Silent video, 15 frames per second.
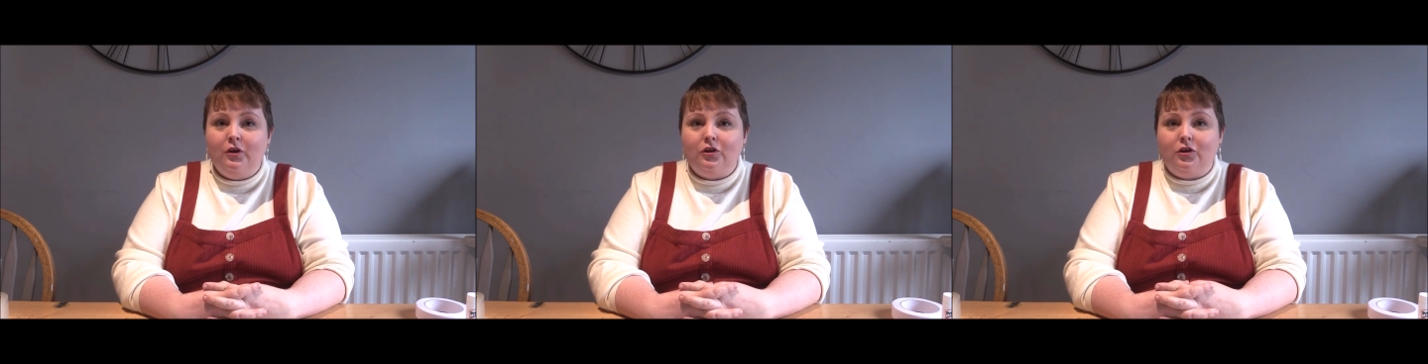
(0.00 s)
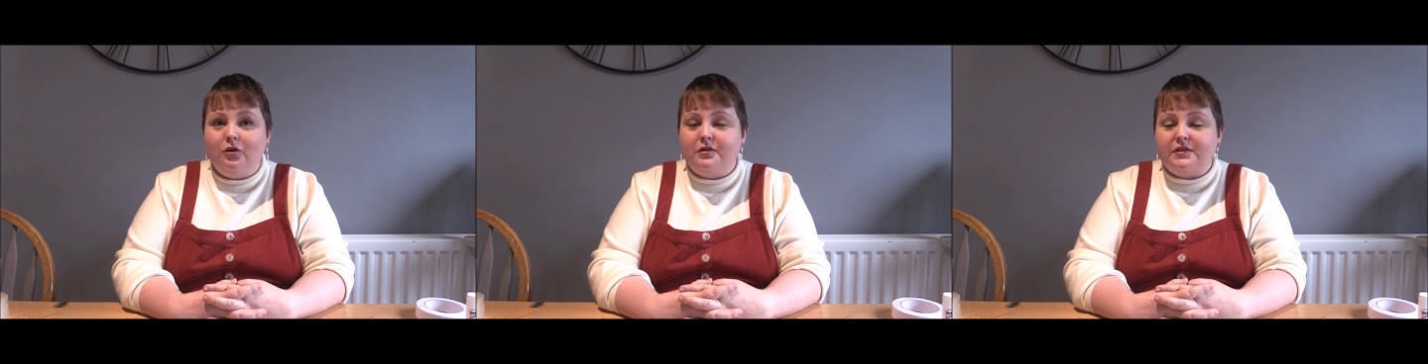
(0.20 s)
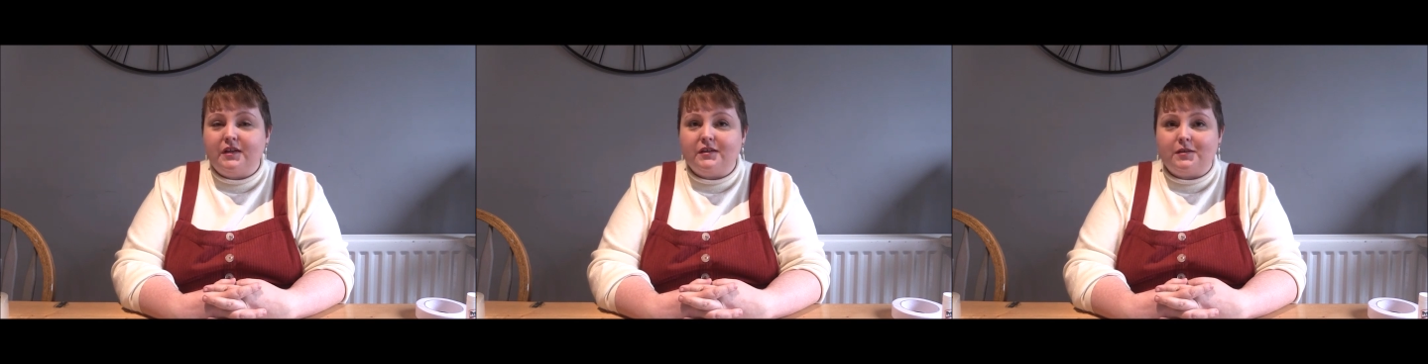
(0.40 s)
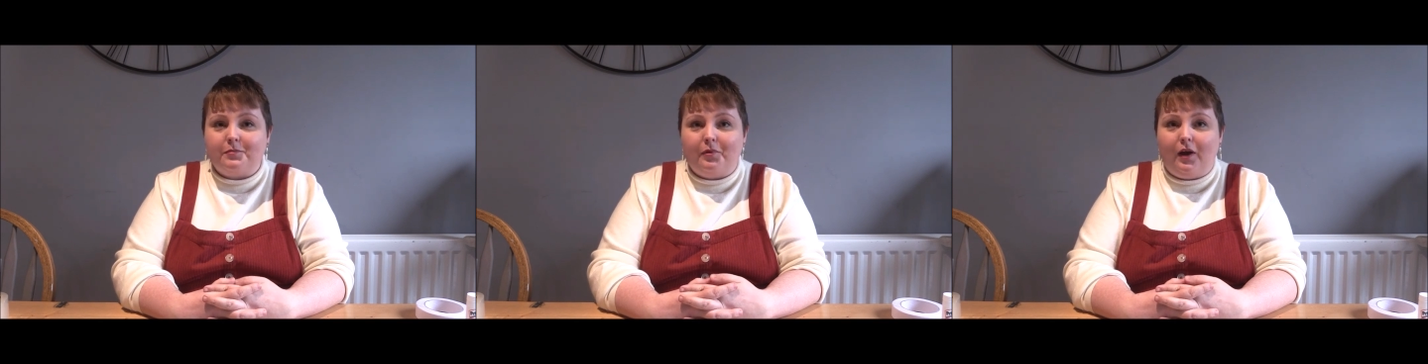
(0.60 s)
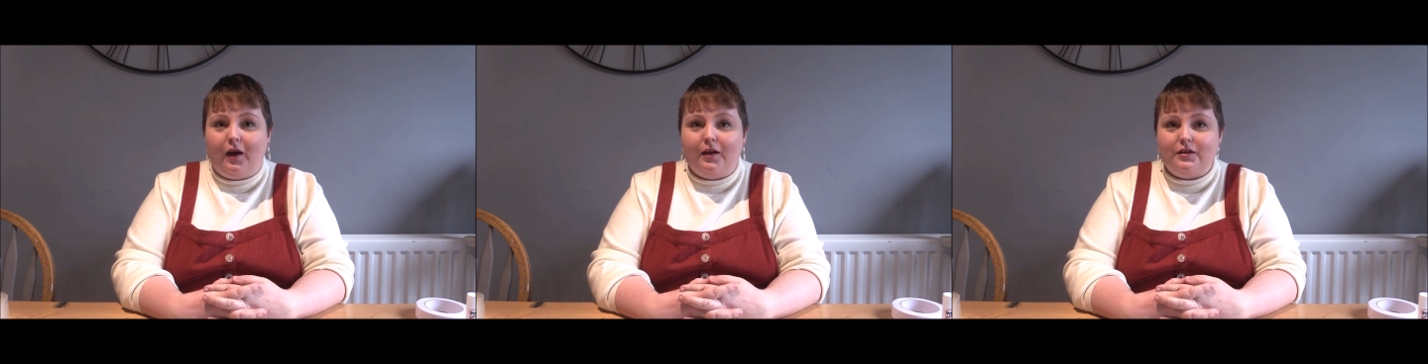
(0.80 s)
using
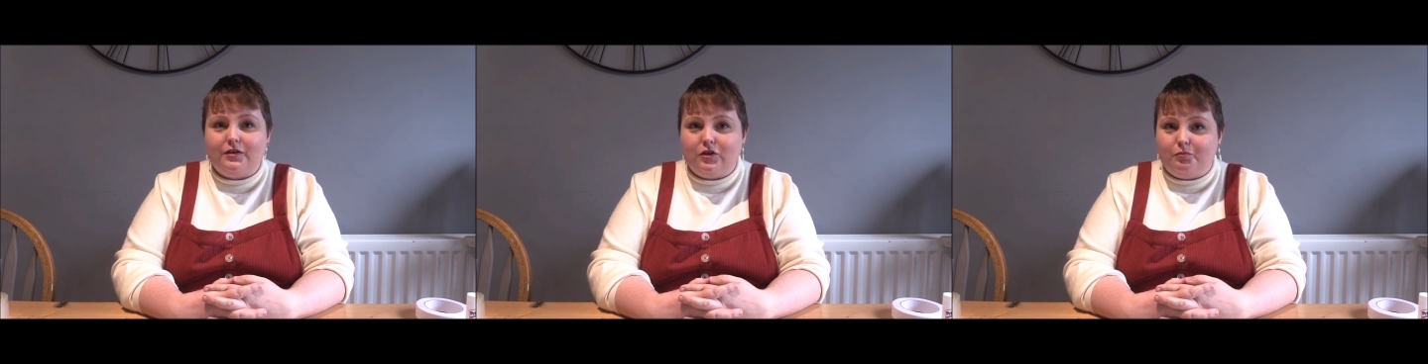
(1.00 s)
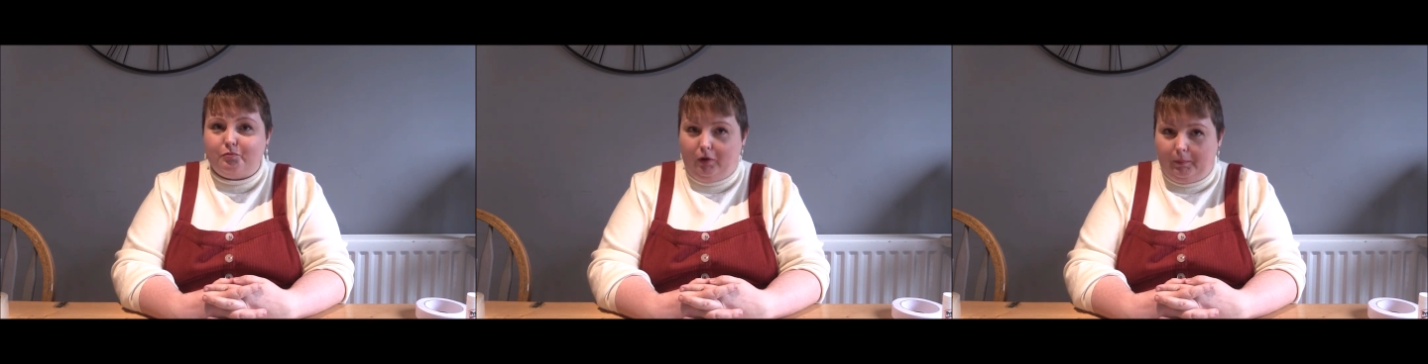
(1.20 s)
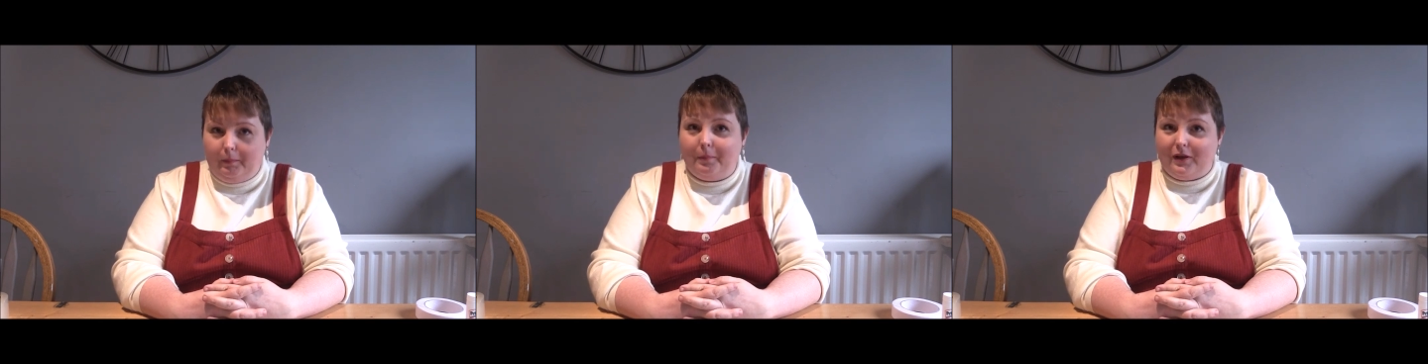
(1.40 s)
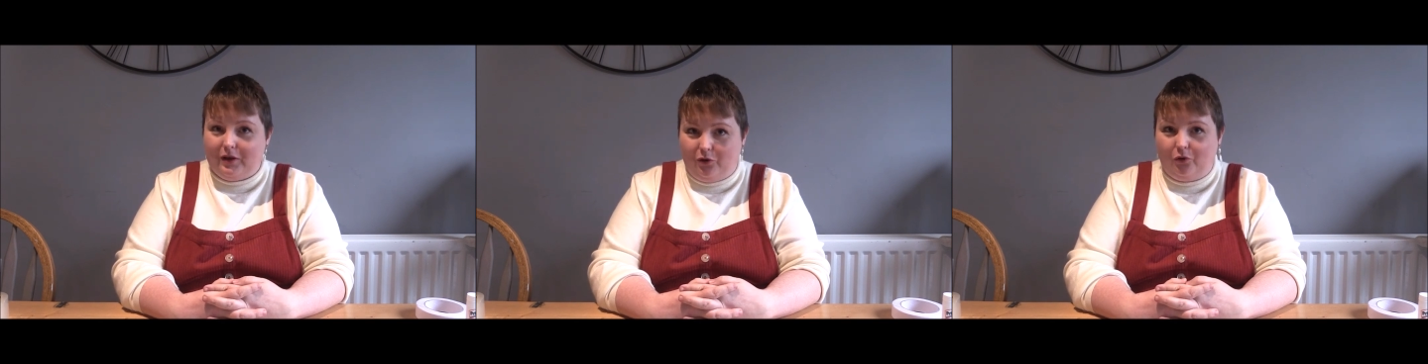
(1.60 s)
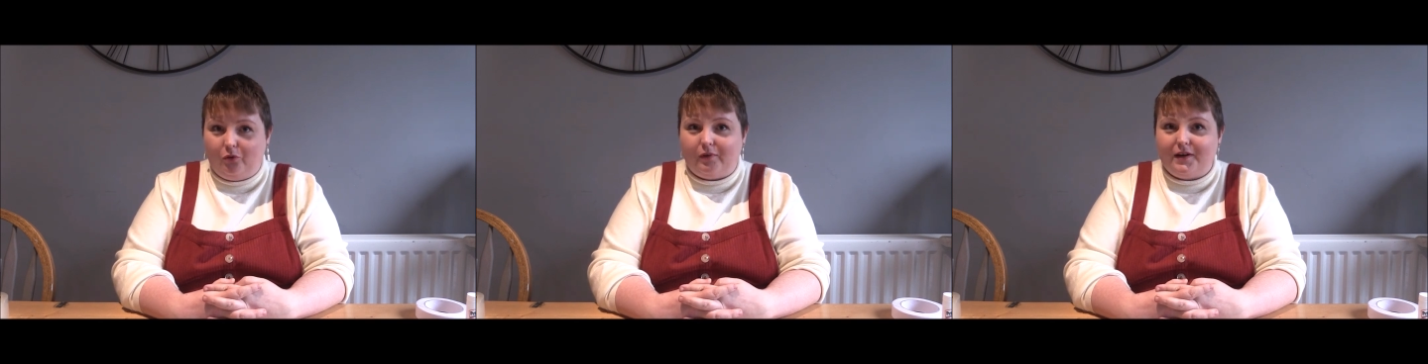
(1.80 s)
supplies you probably
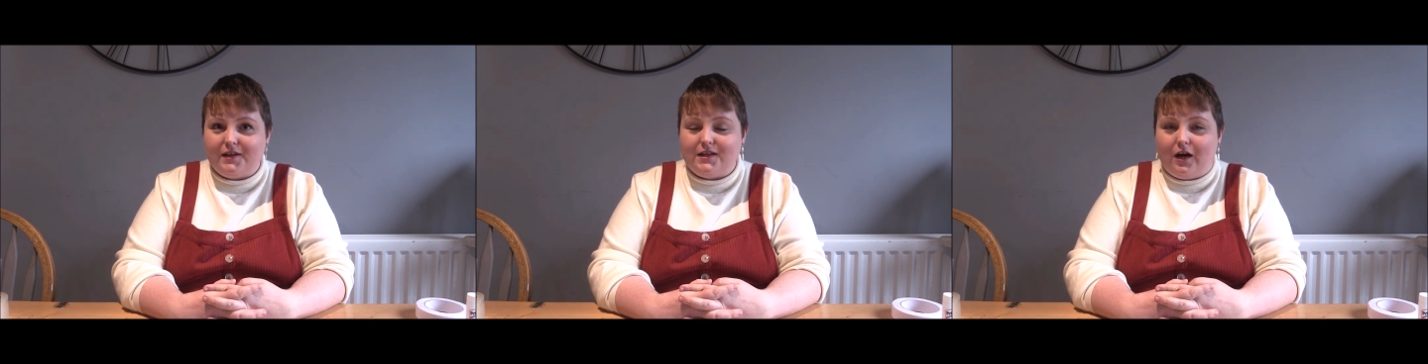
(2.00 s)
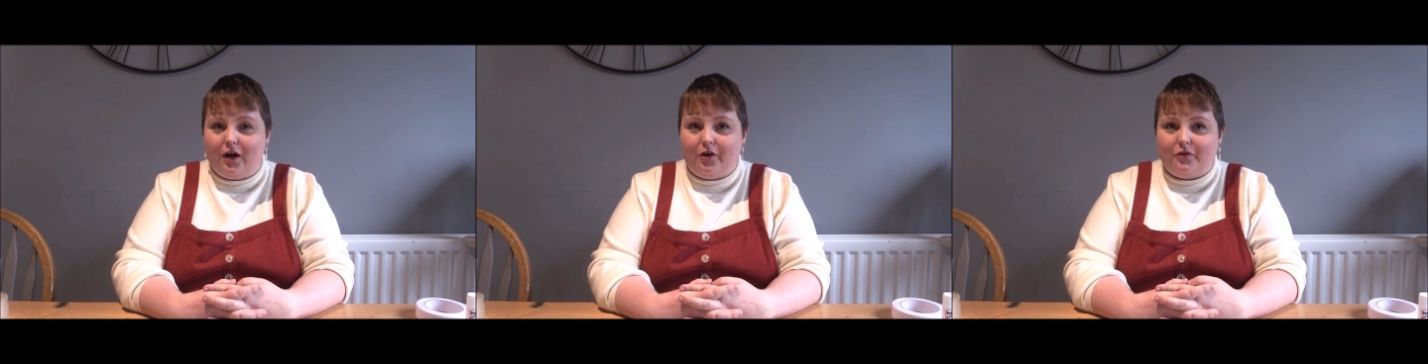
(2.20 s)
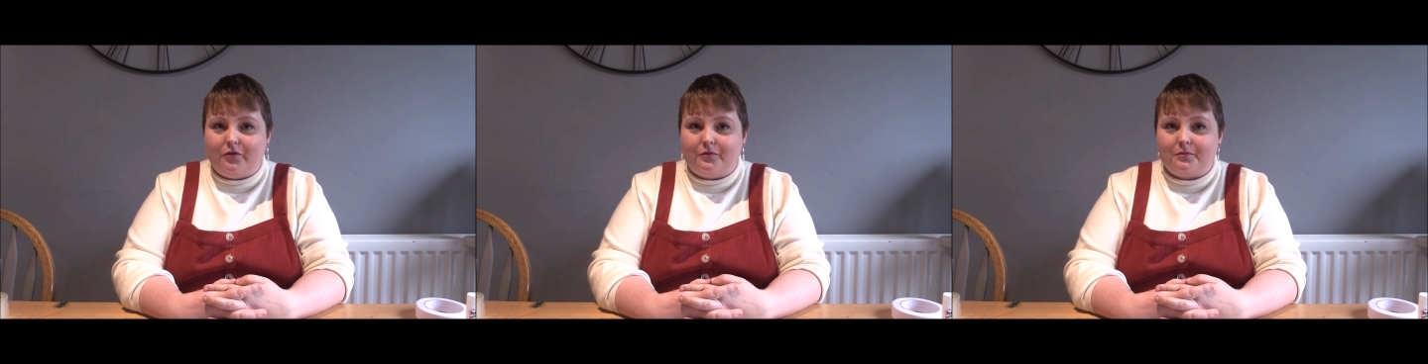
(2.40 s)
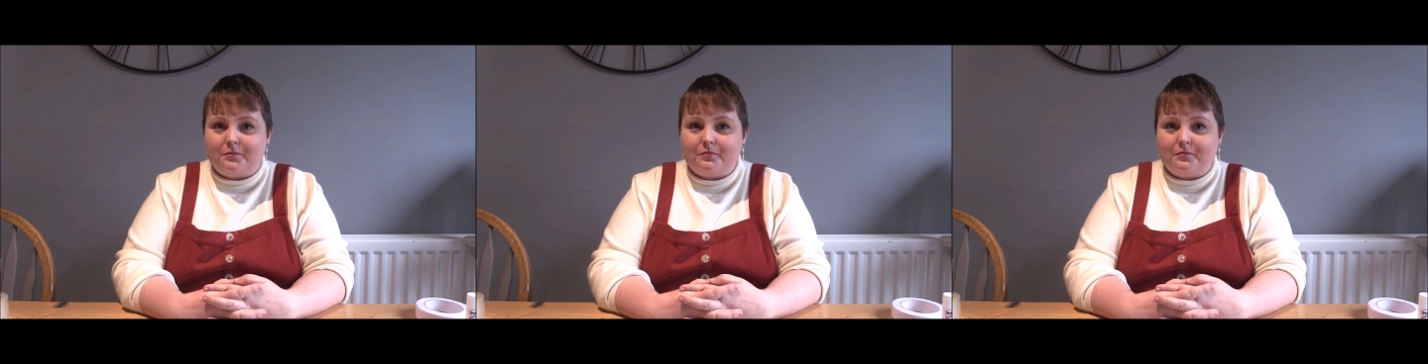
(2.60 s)
already own.